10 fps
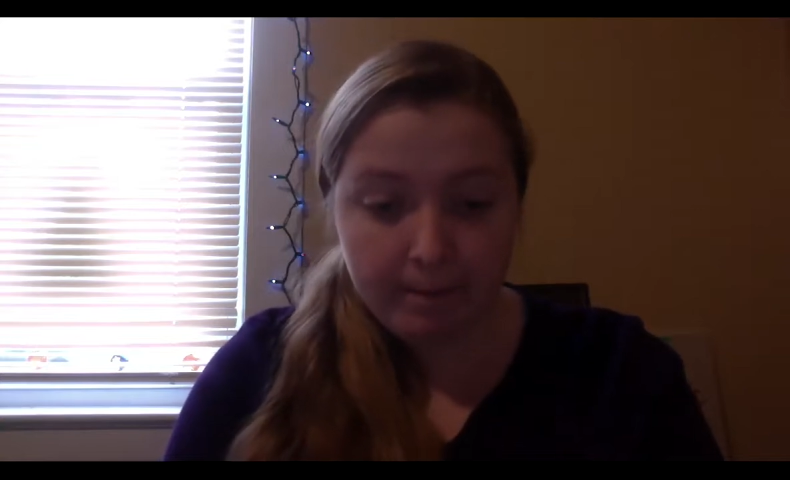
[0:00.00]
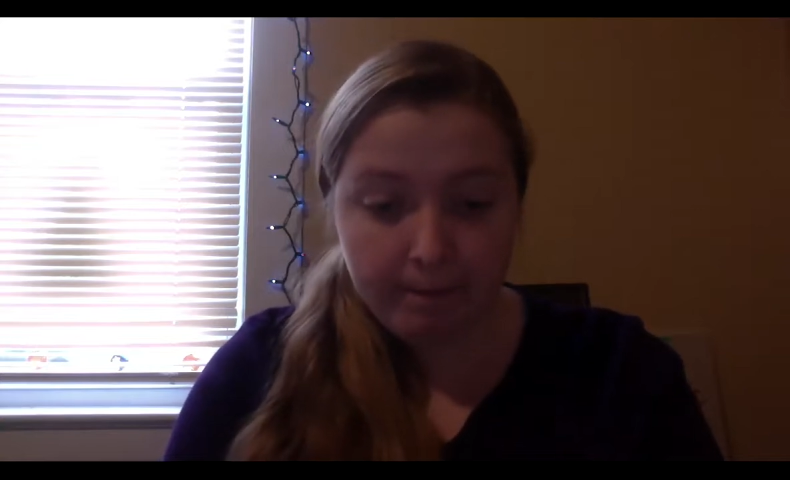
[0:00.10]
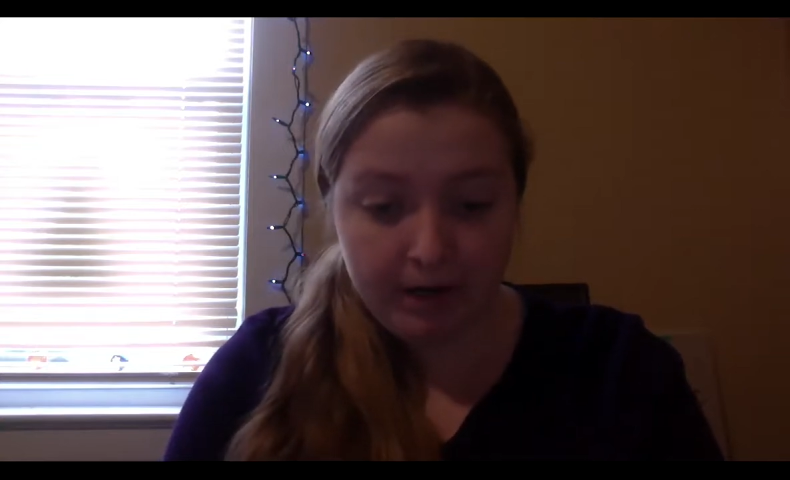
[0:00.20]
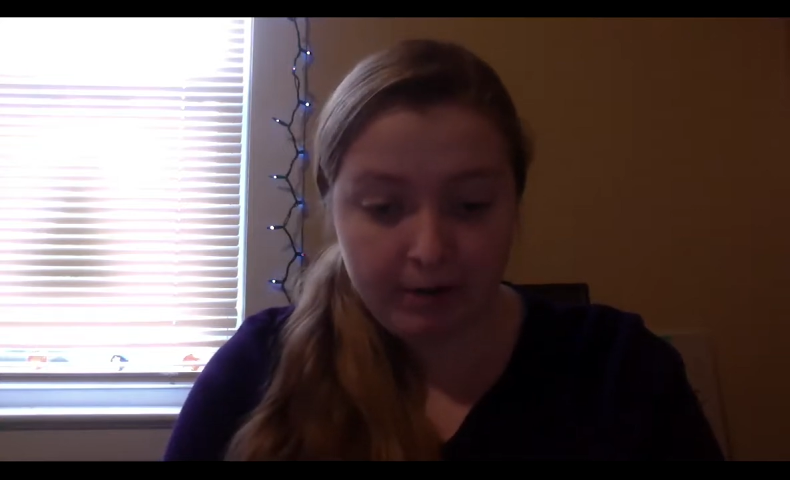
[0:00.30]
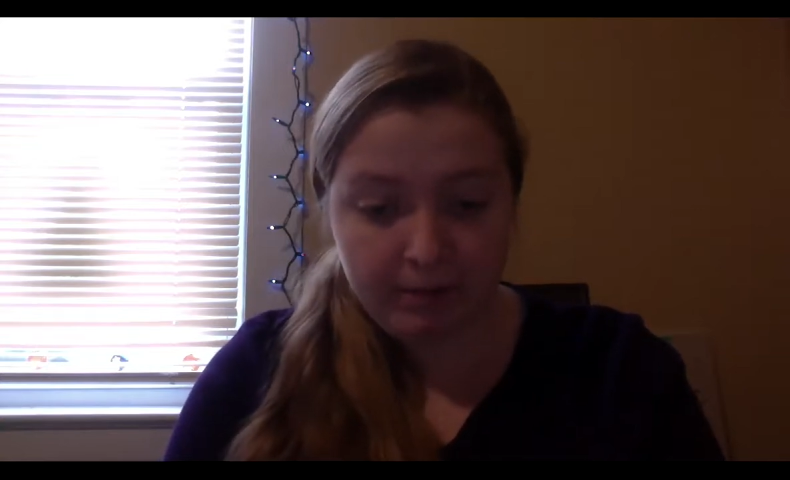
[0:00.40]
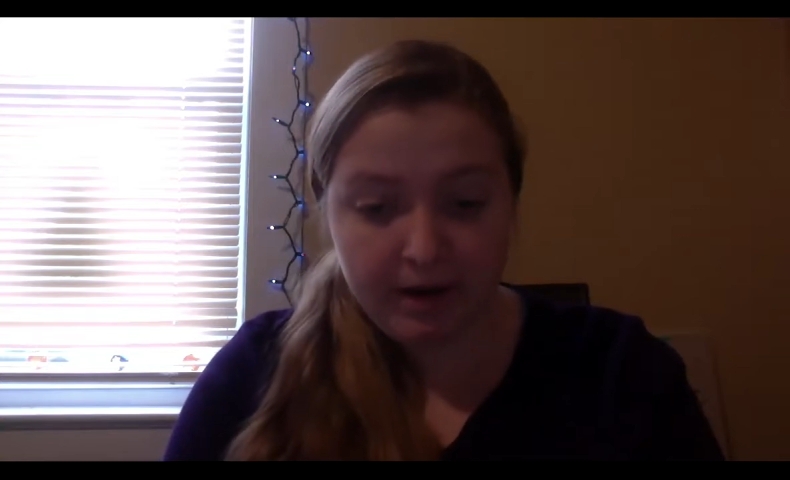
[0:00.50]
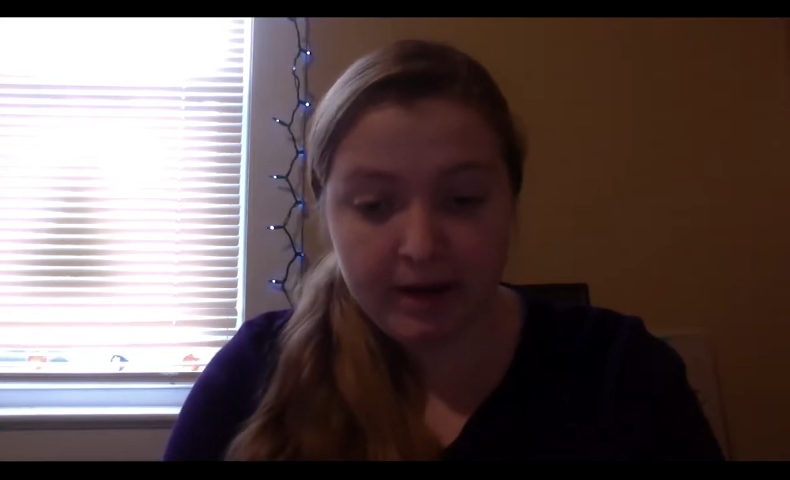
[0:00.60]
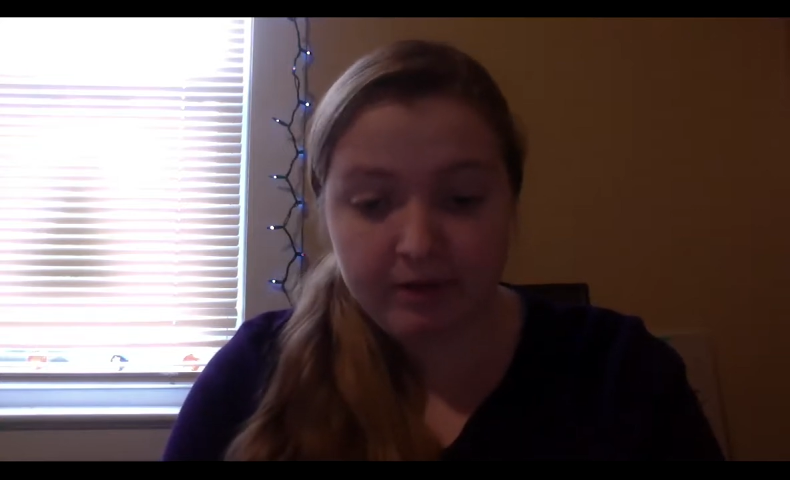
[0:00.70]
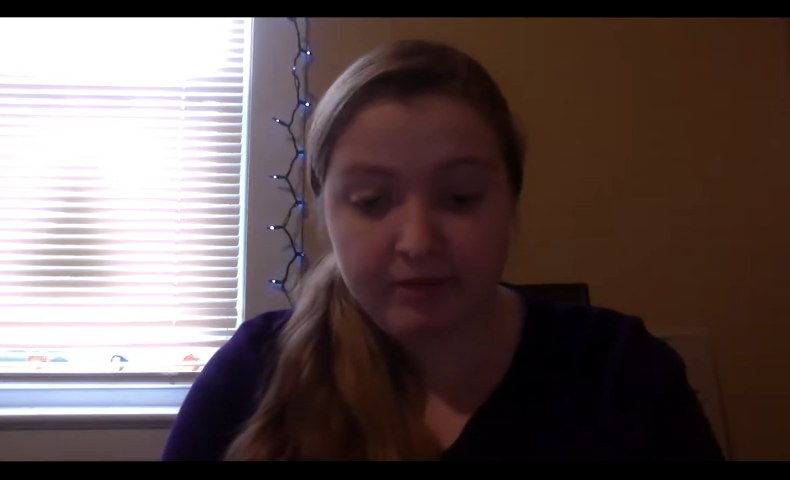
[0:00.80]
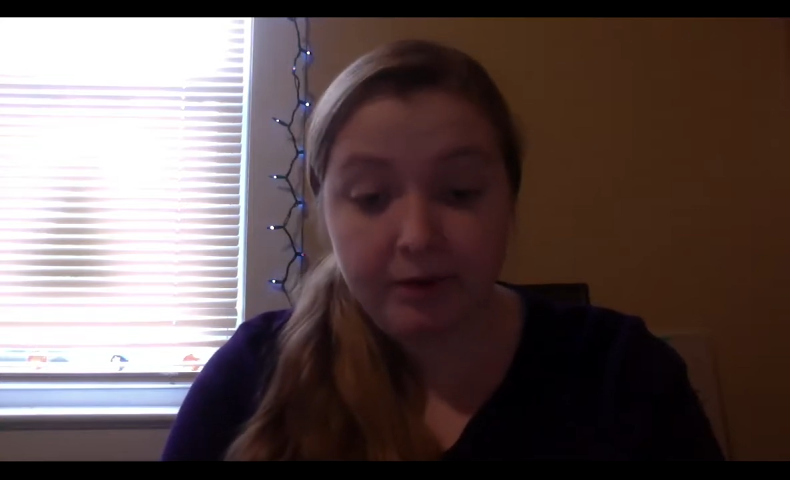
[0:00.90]
but it would
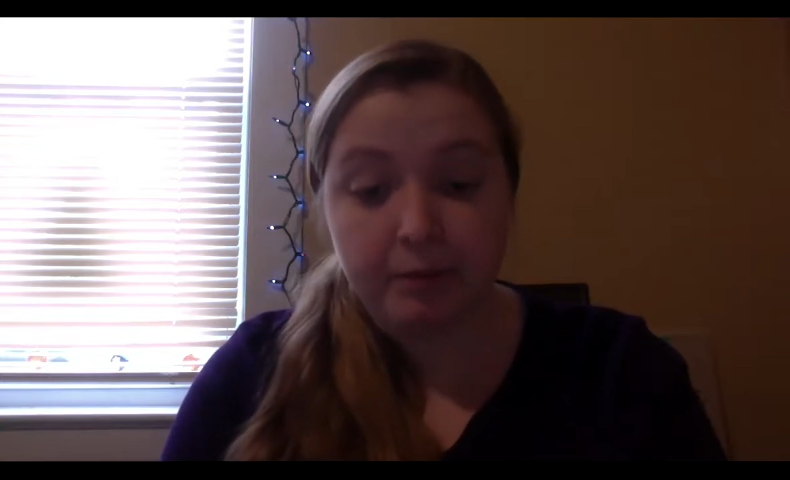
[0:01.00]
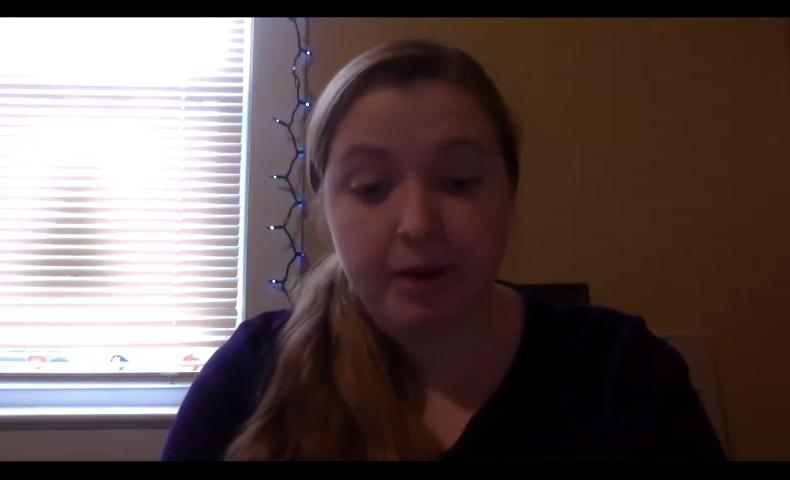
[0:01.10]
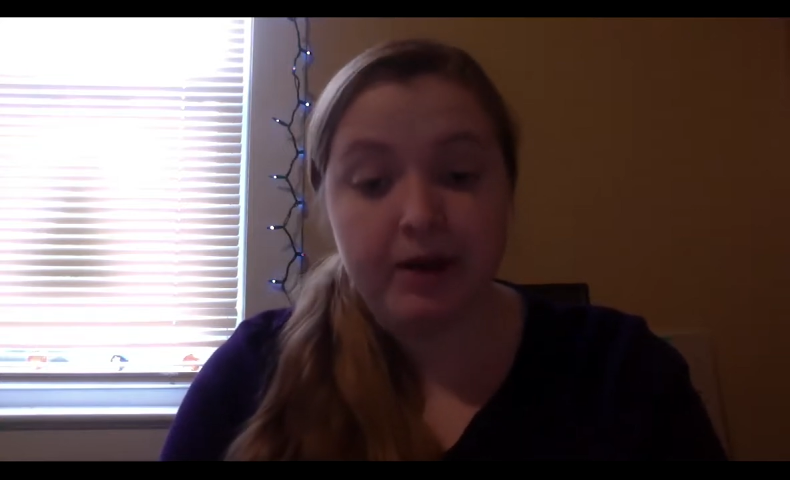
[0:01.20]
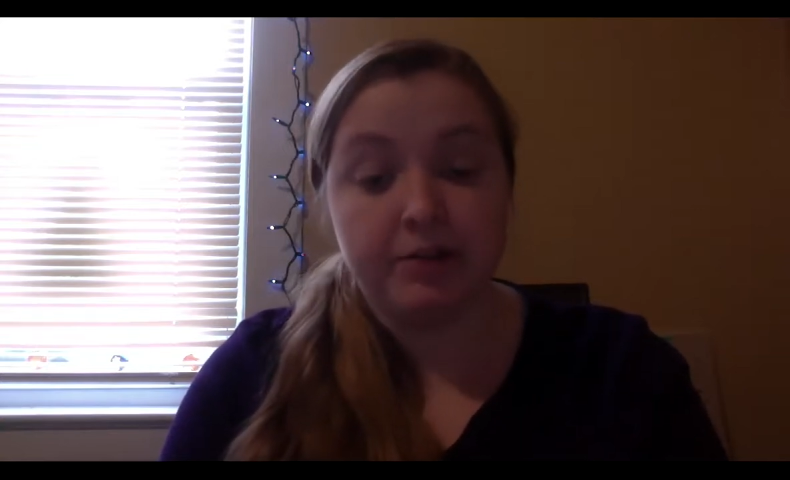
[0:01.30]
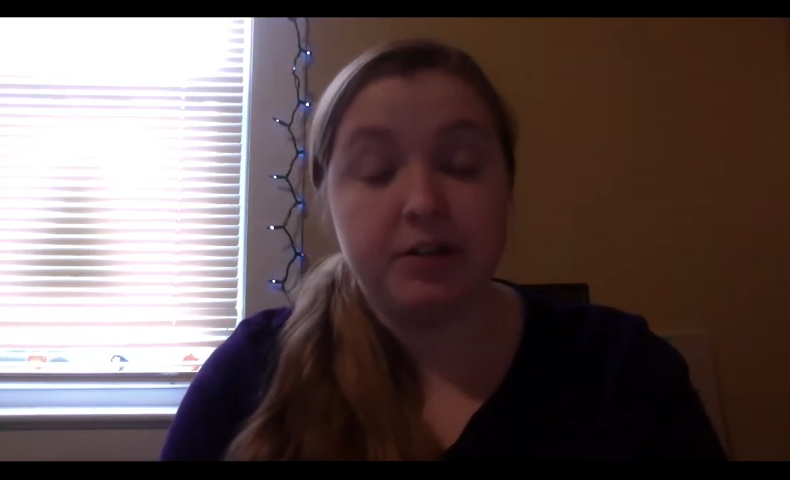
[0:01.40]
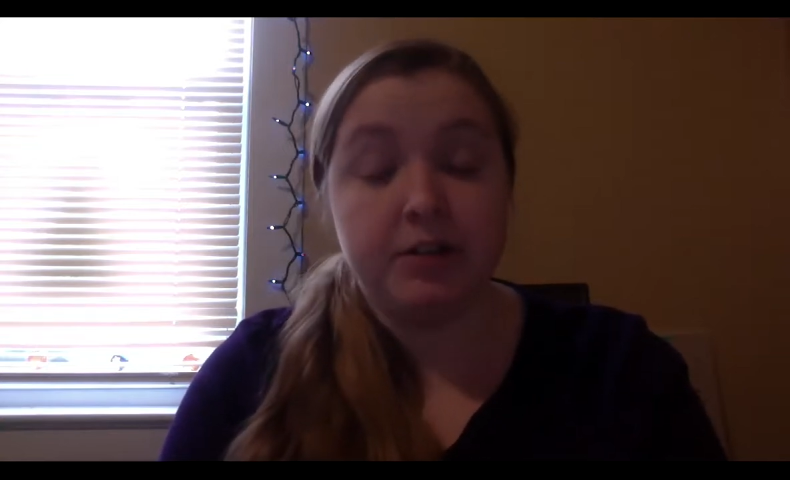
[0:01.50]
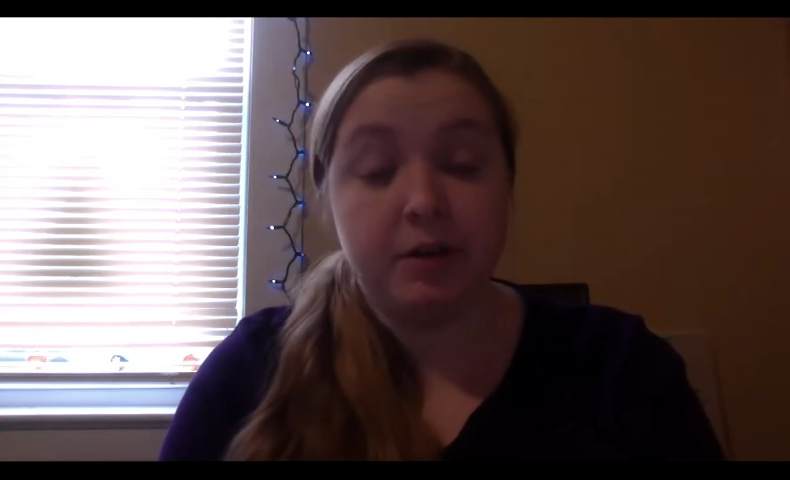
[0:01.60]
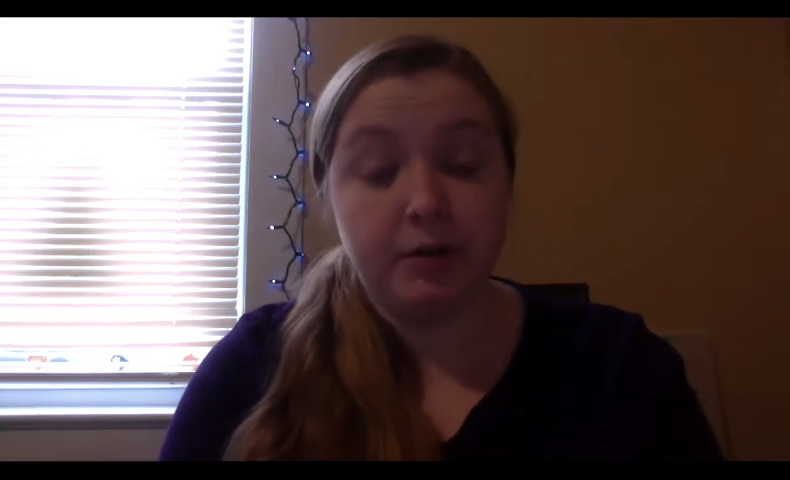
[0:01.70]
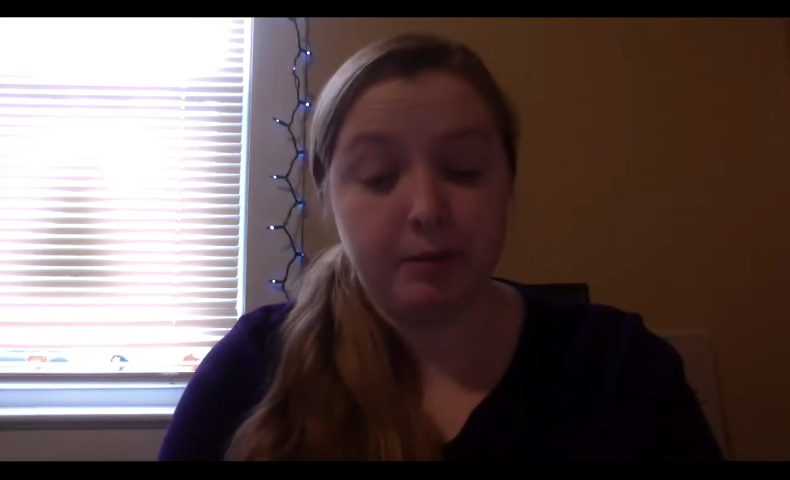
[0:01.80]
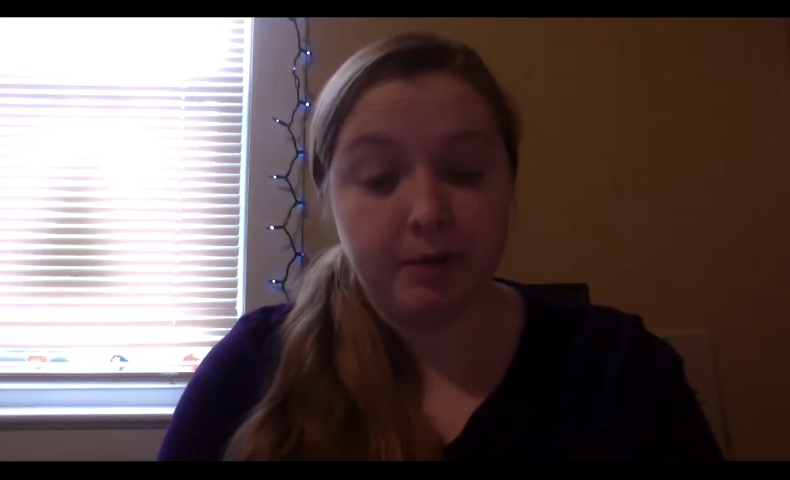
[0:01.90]
make him feel better to know the